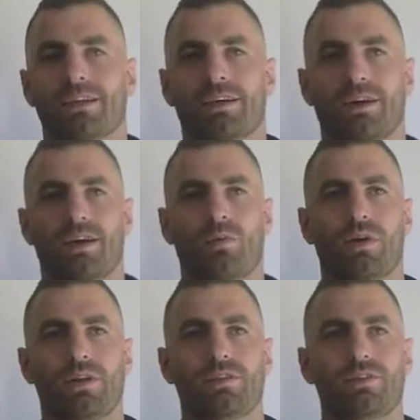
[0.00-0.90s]
I
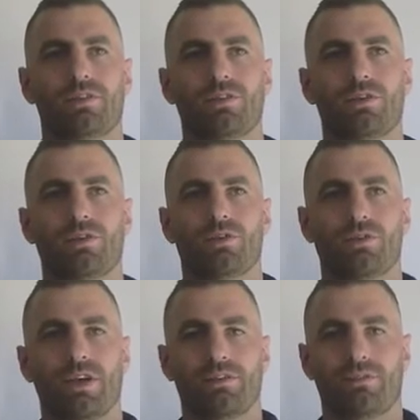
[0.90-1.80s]
wanted to
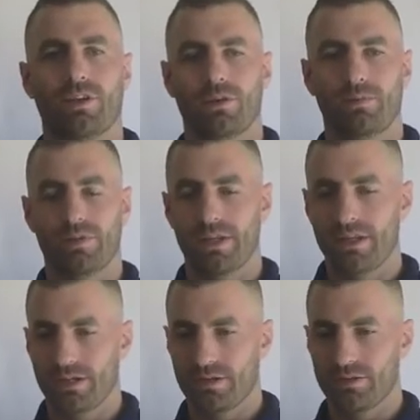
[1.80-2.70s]
create a follow-up
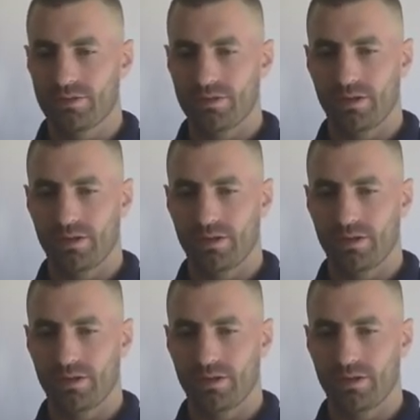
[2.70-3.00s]
video.